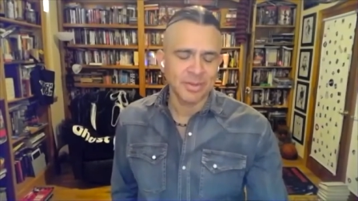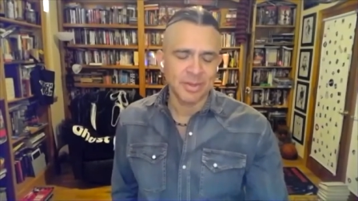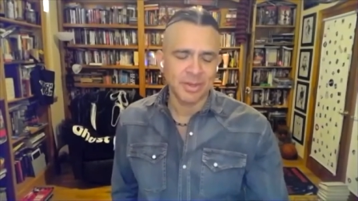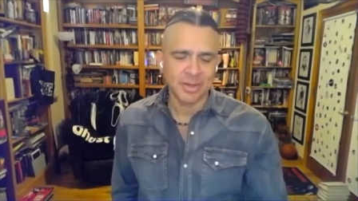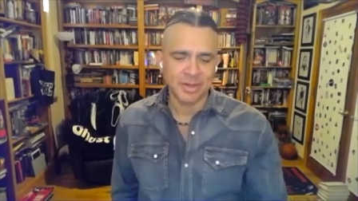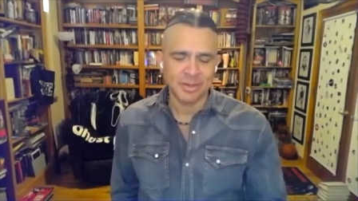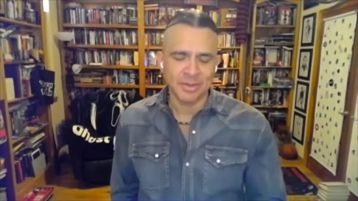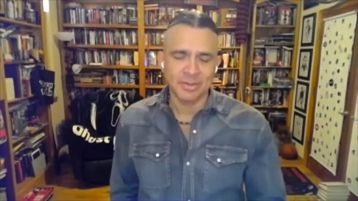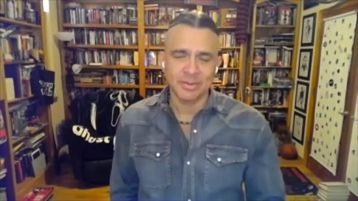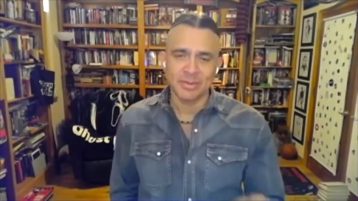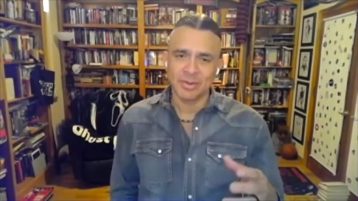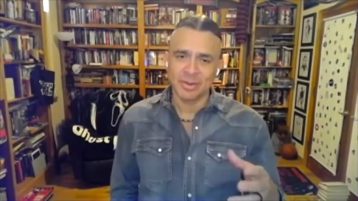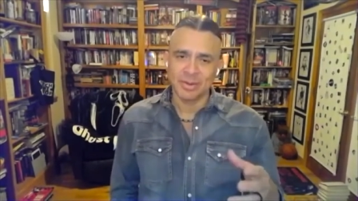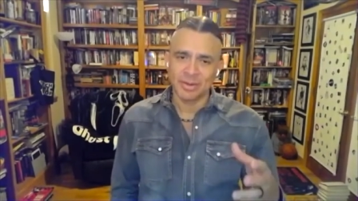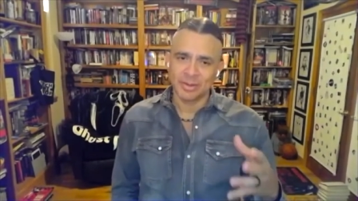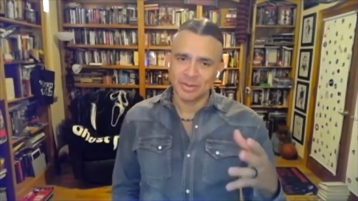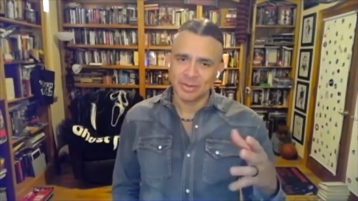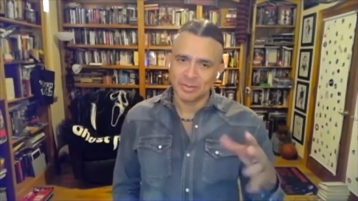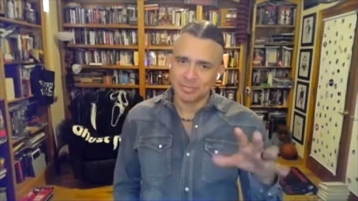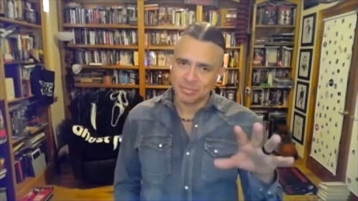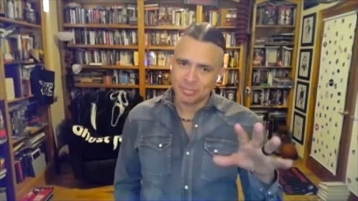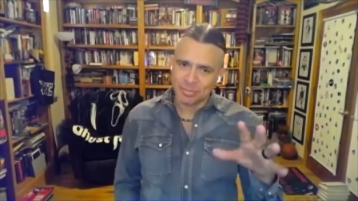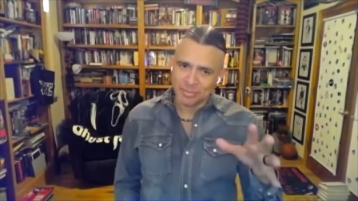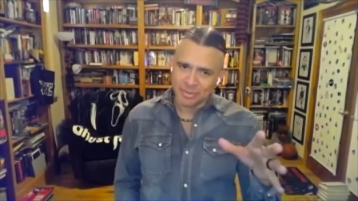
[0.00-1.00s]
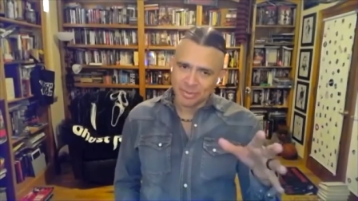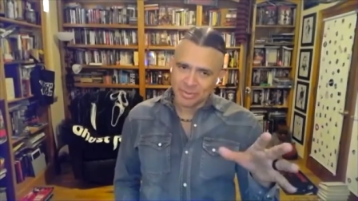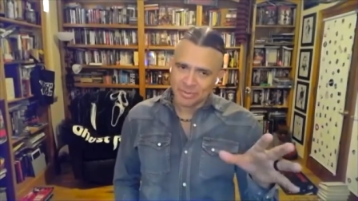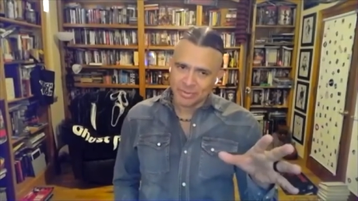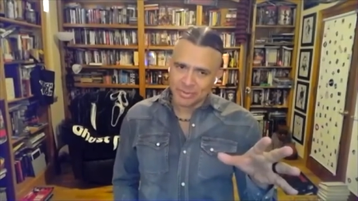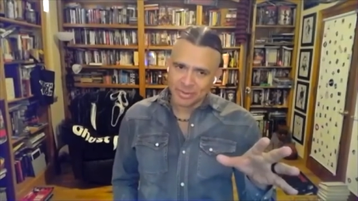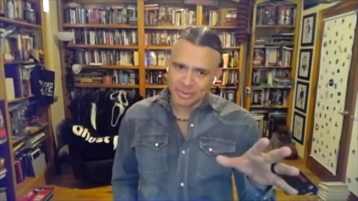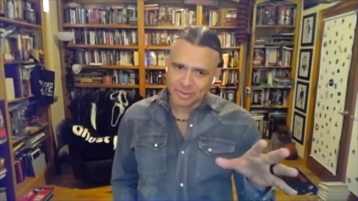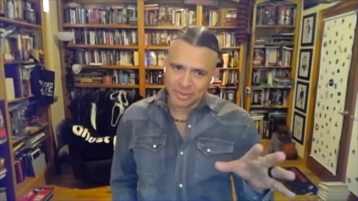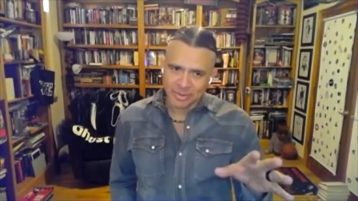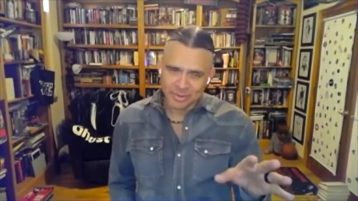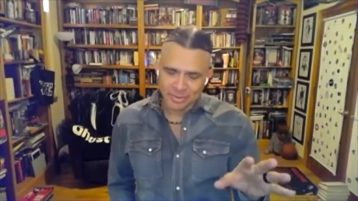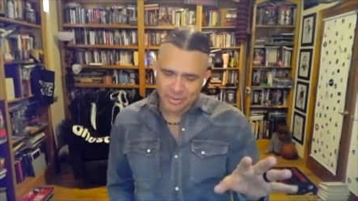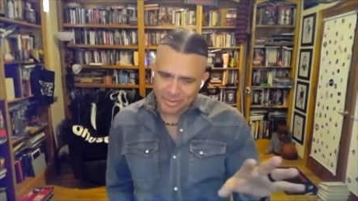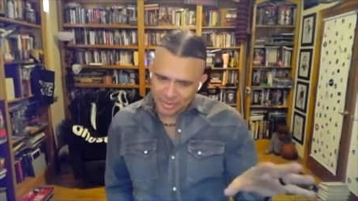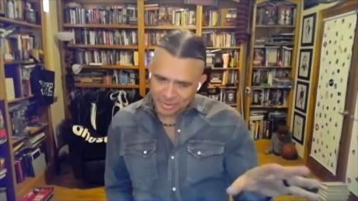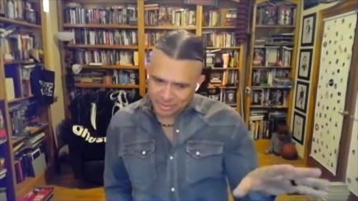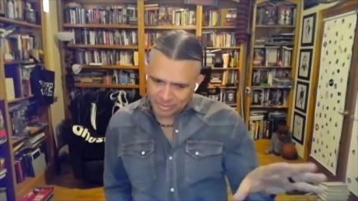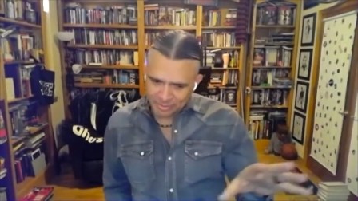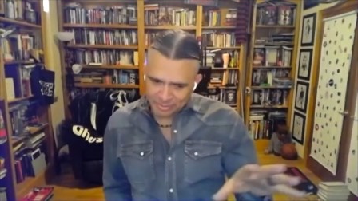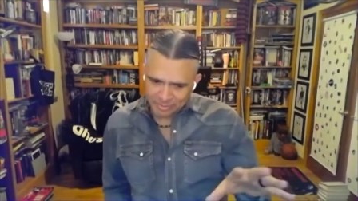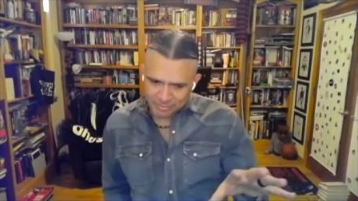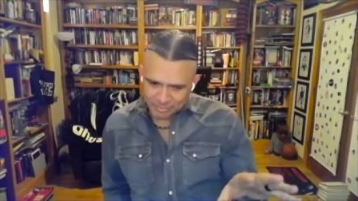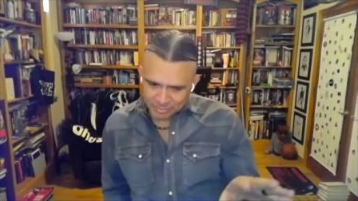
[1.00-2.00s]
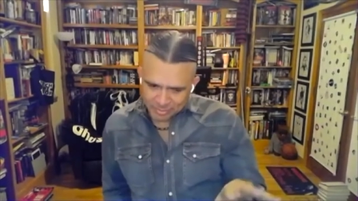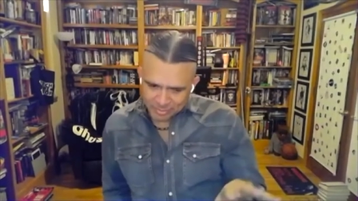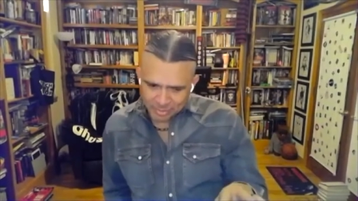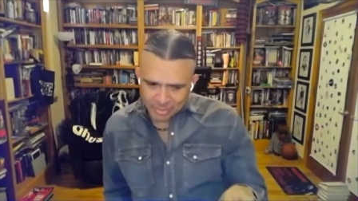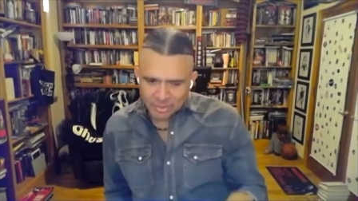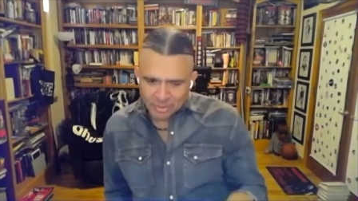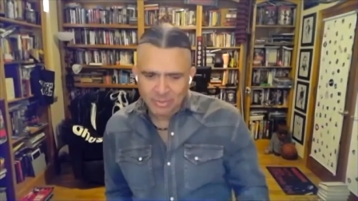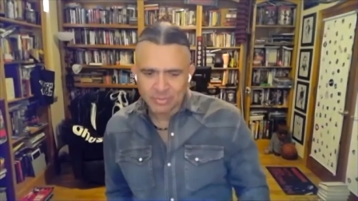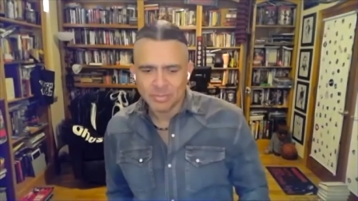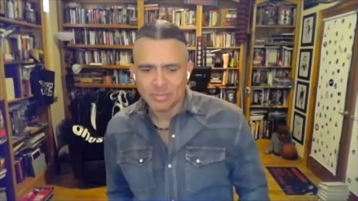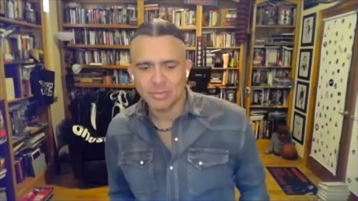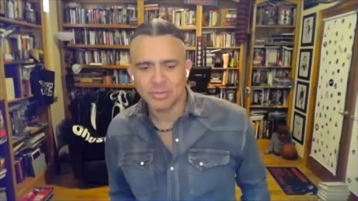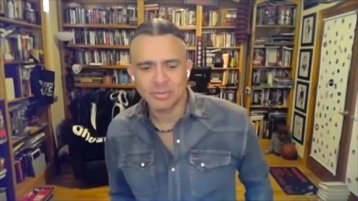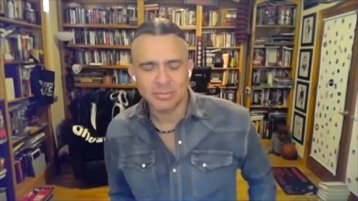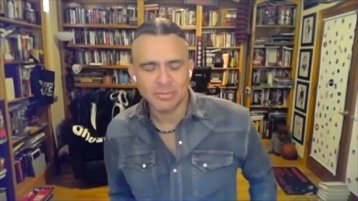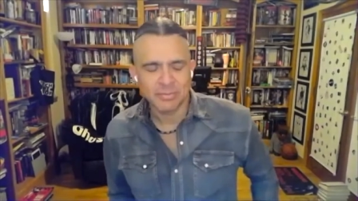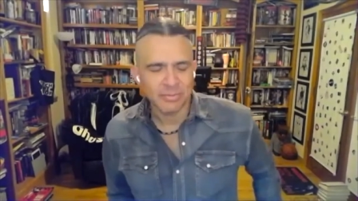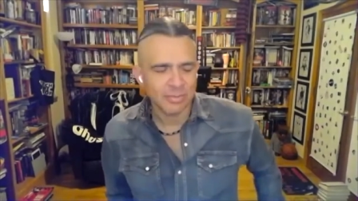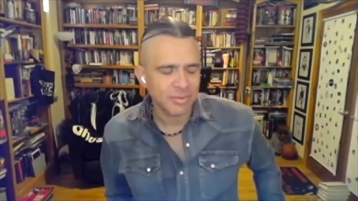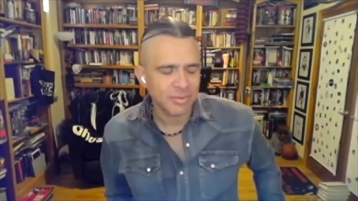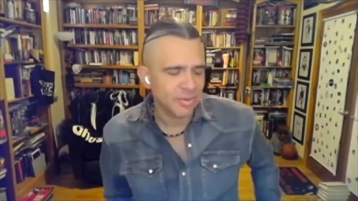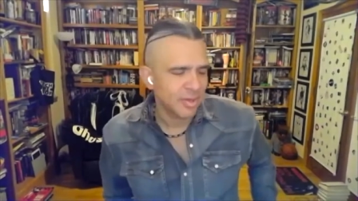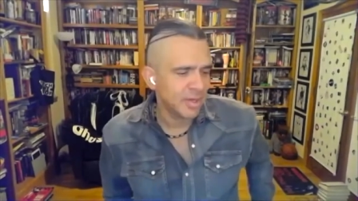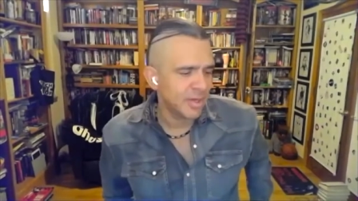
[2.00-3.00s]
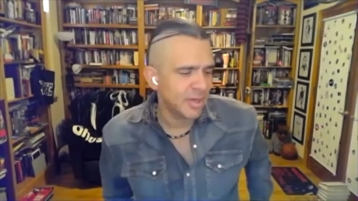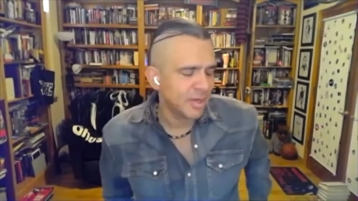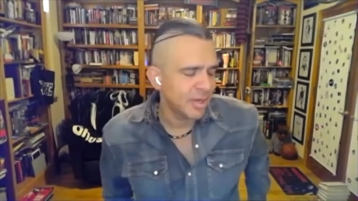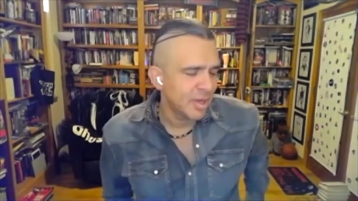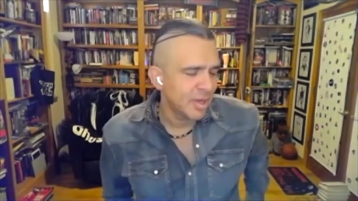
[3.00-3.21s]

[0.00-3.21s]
They're all potentially guilty or culpable for that.